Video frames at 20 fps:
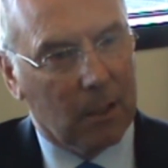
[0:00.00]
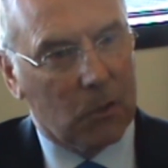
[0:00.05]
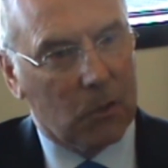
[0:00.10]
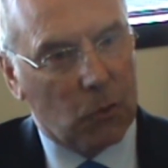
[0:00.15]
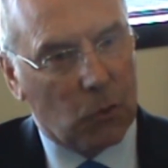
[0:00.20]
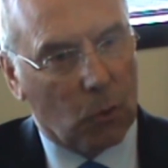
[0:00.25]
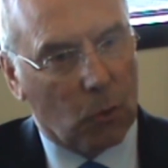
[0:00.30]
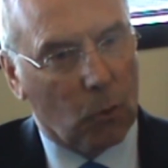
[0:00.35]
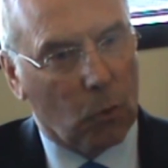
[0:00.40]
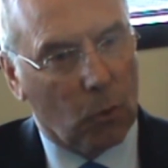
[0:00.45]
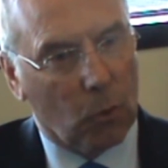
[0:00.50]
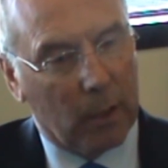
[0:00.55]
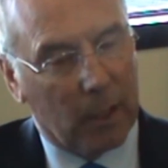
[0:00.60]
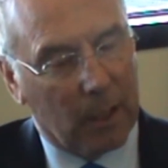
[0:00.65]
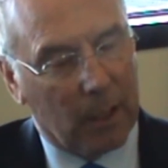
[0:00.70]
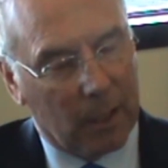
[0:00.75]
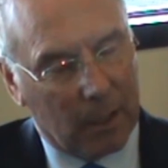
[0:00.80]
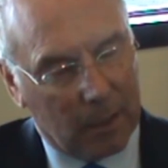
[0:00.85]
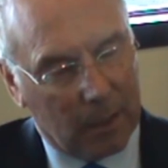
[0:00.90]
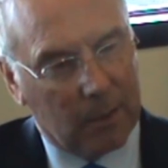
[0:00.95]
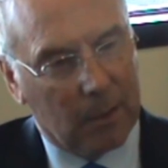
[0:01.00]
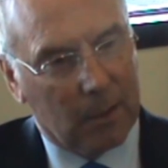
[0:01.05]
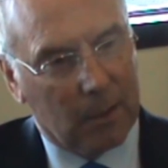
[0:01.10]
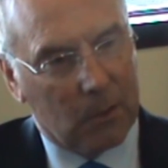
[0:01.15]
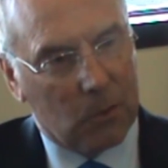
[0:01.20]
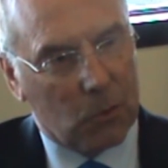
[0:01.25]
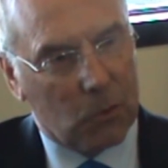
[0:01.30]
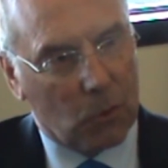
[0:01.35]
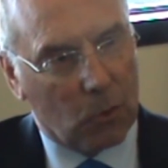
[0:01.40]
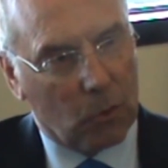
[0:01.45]
So
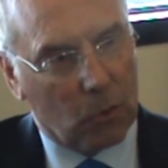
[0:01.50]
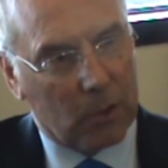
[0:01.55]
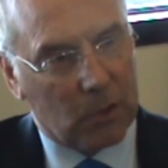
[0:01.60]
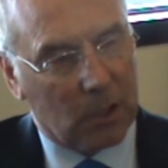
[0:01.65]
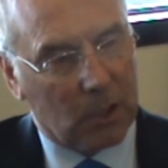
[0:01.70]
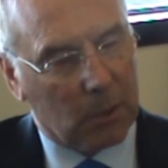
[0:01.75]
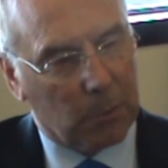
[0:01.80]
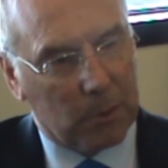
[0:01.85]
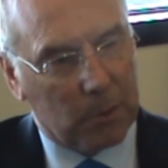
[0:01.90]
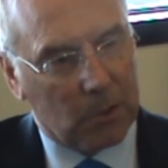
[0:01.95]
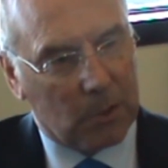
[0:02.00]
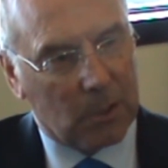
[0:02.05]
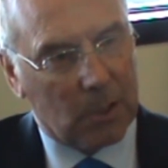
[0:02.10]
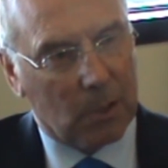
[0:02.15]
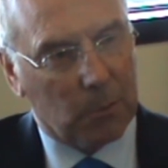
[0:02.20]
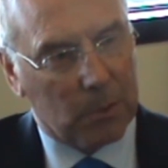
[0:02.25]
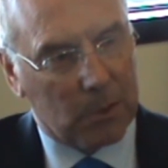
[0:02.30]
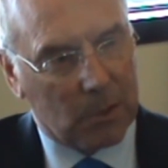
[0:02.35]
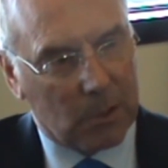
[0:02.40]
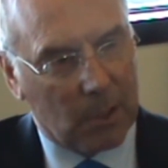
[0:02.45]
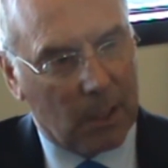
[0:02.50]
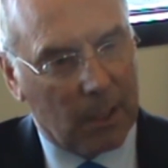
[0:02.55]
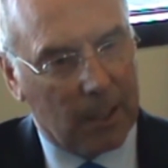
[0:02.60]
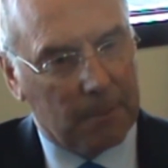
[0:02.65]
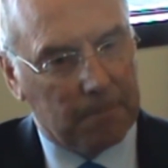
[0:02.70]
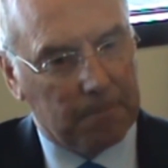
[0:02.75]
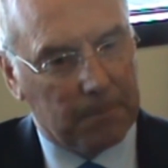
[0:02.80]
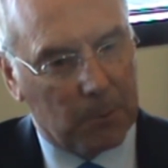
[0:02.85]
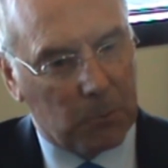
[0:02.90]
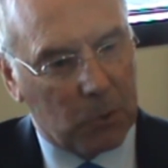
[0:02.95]
I say
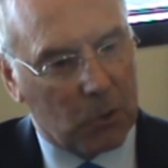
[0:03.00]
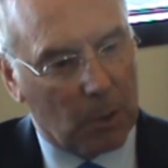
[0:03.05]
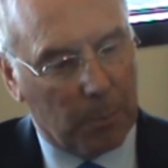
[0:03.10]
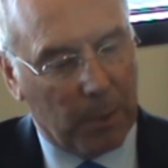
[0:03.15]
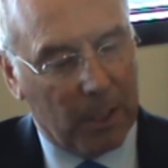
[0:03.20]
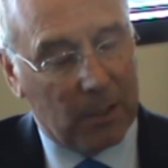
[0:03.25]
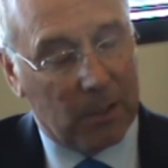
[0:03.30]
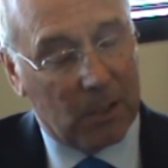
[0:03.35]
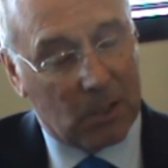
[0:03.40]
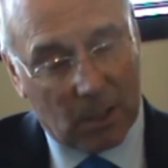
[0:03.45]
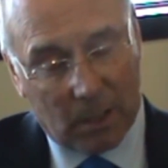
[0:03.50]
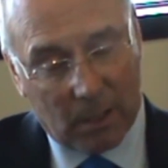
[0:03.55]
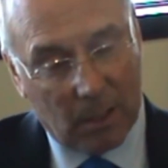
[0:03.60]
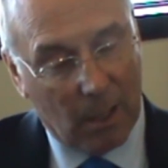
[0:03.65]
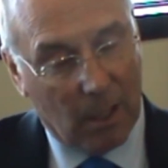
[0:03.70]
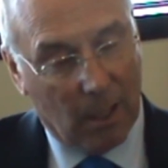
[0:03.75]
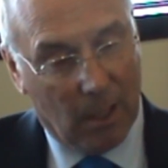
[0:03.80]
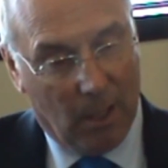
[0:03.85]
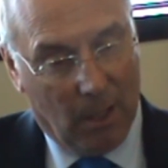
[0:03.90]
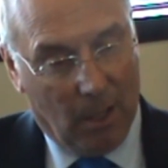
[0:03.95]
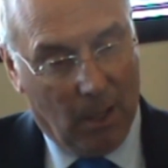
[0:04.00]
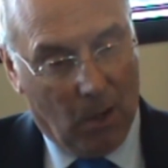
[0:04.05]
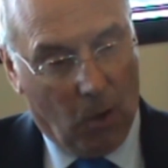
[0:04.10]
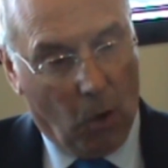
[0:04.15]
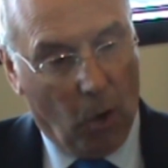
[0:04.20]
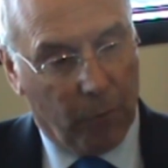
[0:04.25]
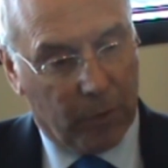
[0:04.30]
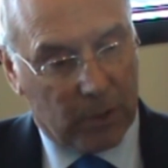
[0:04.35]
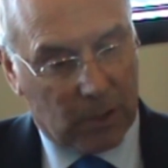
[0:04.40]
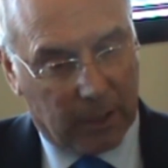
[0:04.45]
it was tremendous. And
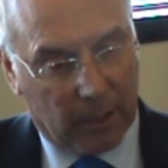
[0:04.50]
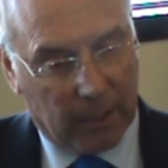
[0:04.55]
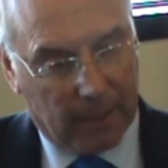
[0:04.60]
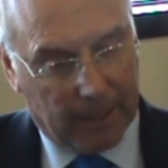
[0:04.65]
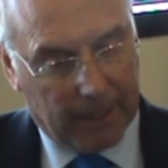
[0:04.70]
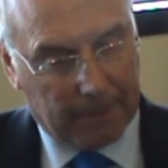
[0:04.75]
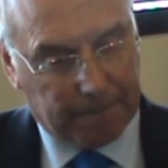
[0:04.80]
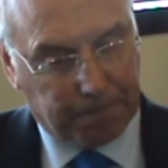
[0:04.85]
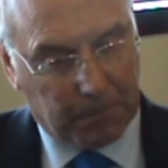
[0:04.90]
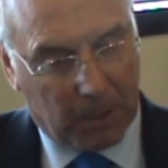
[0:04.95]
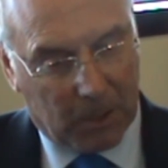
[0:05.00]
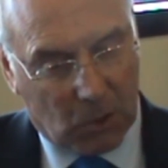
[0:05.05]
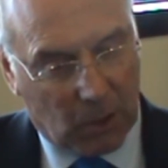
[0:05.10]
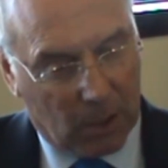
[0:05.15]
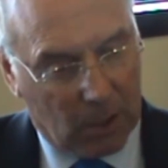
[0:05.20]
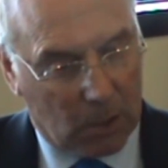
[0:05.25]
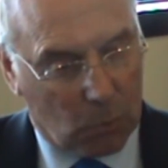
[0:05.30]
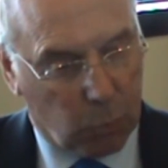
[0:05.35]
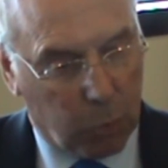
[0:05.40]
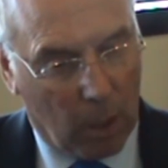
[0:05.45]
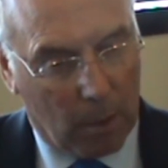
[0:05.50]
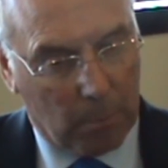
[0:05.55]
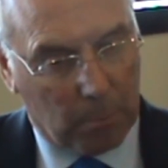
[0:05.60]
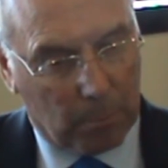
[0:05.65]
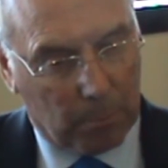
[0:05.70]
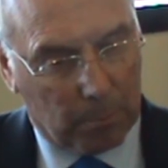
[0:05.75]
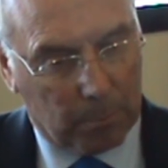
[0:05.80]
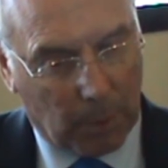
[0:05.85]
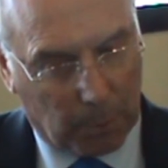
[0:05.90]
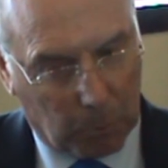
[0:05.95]
obviously he says, "What
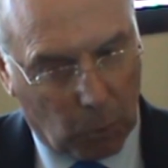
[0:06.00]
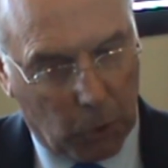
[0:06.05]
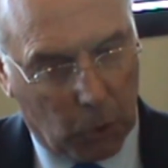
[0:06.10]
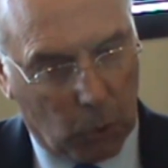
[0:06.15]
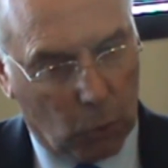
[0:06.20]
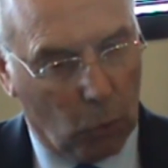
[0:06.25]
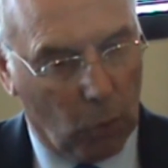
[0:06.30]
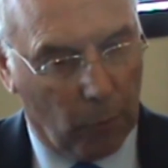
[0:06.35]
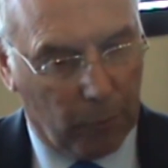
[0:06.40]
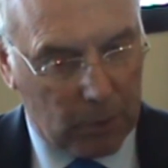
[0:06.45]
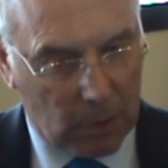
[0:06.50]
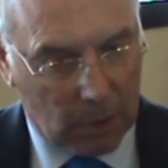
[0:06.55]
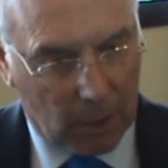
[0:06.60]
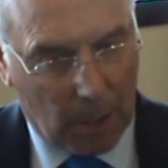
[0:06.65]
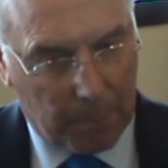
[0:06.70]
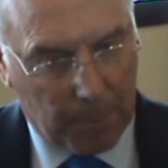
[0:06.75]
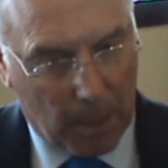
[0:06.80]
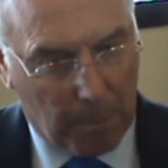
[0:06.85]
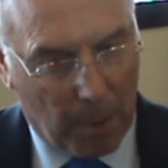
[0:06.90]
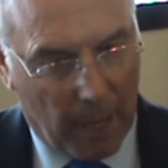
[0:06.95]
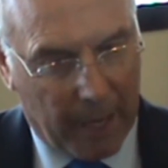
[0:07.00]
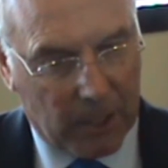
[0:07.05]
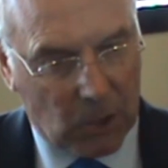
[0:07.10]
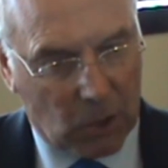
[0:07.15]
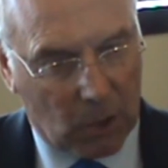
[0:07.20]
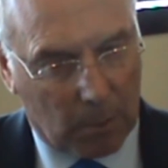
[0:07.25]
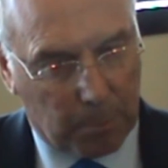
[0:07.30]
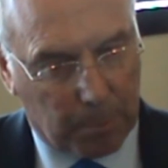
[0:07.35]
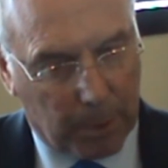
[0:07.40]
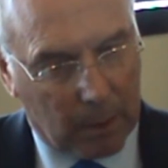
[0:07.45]
I'm going to do, obviously I'm the
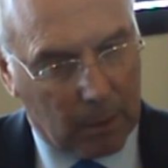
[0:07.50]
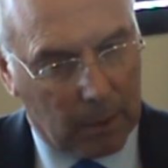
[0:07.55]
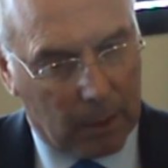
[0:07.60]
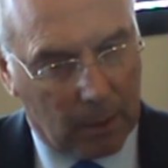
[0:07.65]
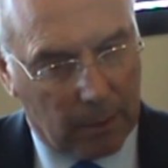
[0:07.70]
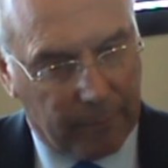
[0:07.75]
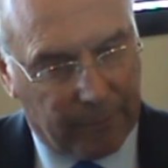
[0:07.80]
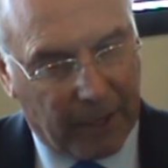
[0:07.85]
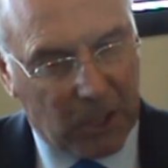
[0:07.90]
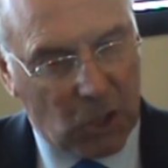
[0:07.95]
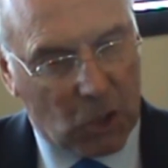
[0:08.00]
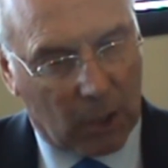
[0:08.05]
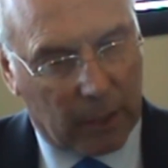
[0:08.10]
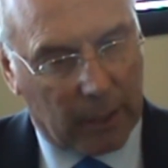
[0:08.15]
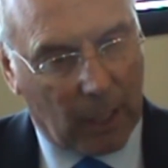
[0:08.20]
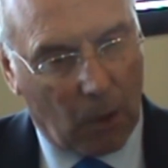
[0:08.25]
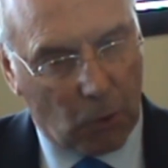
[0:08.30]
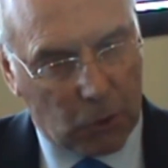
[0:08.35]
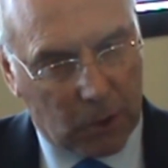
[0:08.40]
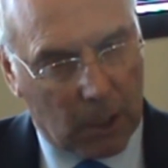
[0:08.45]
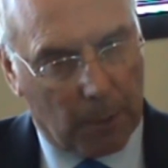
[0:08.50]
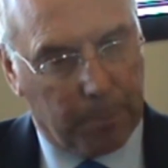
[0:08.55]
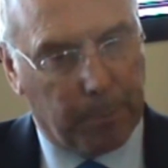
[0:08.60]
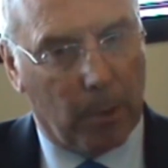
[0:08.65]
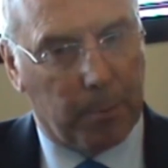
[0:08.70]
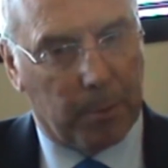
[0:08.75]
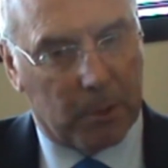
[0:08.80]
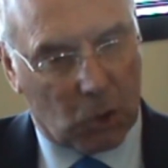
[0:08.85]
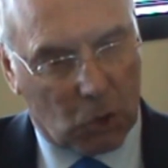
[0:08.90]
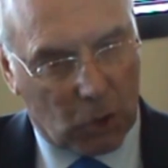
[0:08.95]
manager, but eventually I'll step
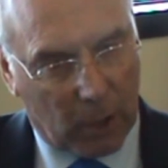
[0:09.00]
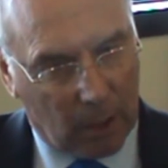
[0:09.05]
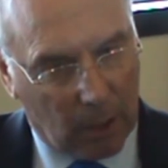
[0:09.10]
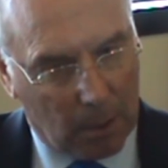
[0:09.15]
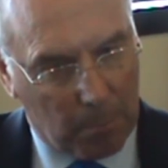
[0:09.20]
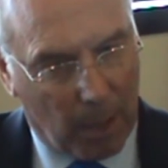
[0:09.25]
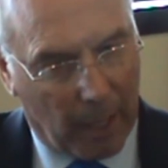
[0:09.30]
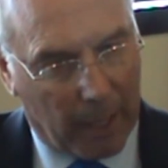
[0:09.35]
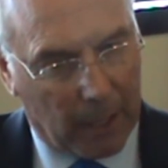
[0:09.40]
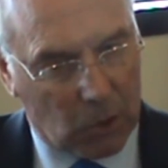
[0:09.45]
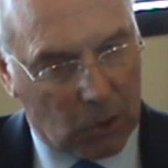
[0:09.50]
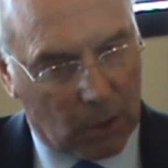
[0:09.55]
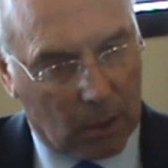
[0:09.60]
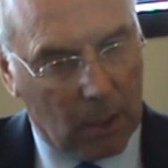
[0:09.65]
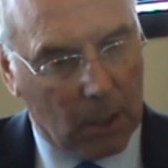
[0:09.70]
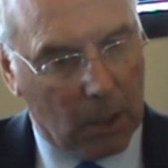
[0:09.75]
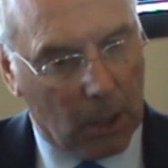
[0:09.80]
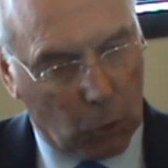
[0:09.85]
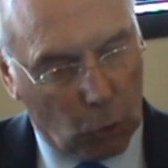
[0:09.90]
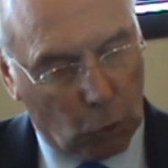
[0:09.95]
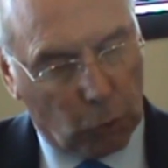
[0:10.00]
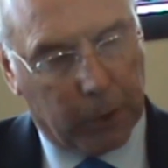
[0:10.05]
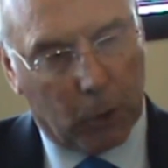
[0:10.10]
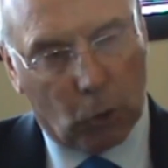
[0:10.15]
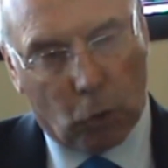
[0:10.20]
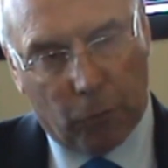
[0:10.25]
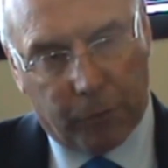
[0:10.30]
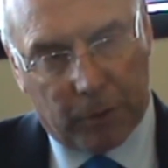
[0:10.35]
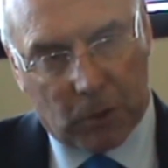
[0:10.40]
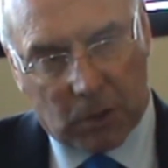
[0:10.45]
up as general manager, you'll
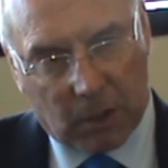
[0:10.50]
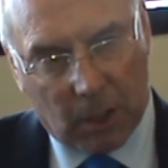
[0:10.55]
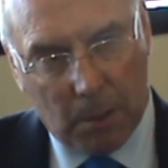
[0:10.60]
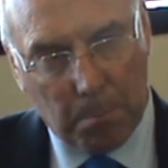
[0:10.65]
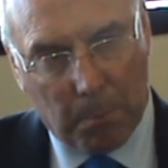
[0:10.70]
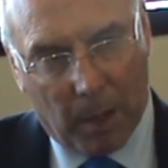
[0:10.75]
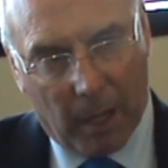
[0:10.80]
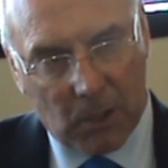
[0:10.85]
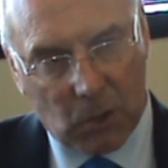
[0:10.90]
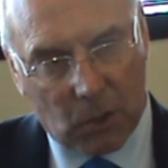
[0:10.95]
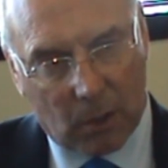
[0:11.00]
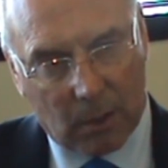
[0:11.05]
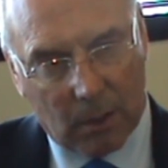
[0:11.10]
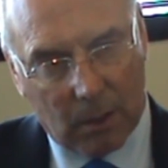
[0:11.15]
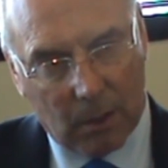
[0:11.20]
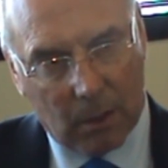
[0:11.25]
take over as team manager.